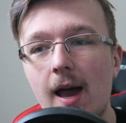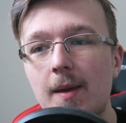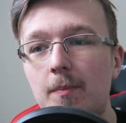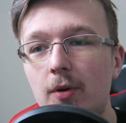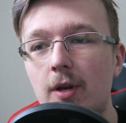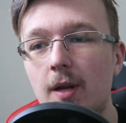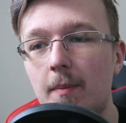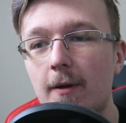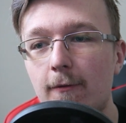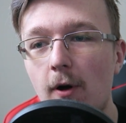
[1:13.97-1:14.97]
I booted
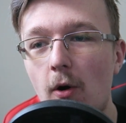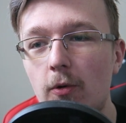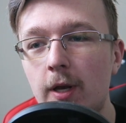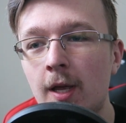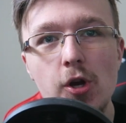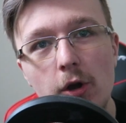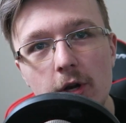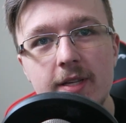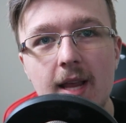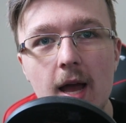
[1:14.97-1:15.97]
up my phone,
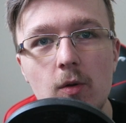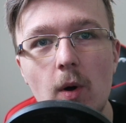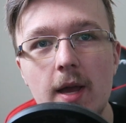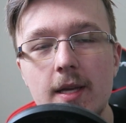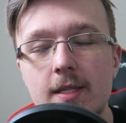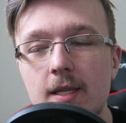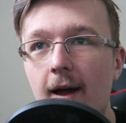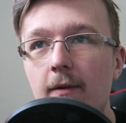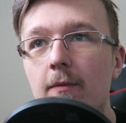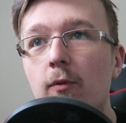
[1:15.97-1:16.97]
turned it sideways,
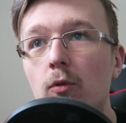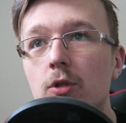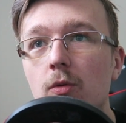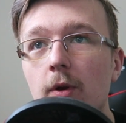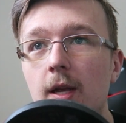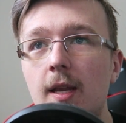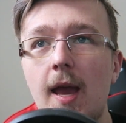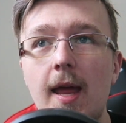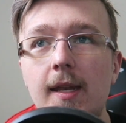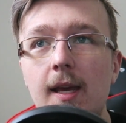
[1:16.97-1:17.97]
have a full screen,
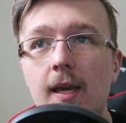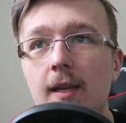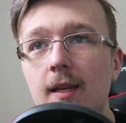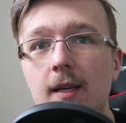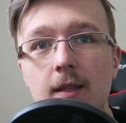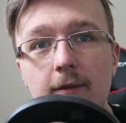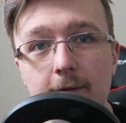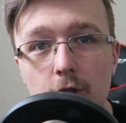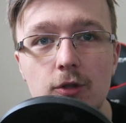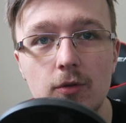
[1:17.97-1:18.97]
and in the
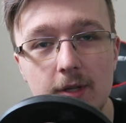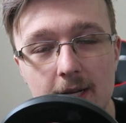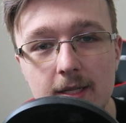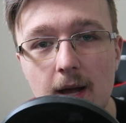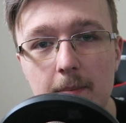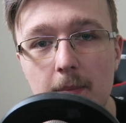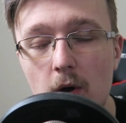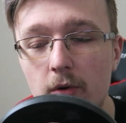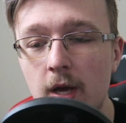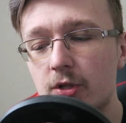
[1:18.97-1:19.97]
virtual desktop up
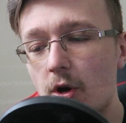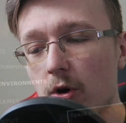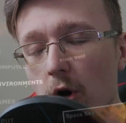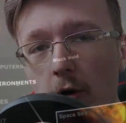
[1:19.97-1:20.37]
mode, start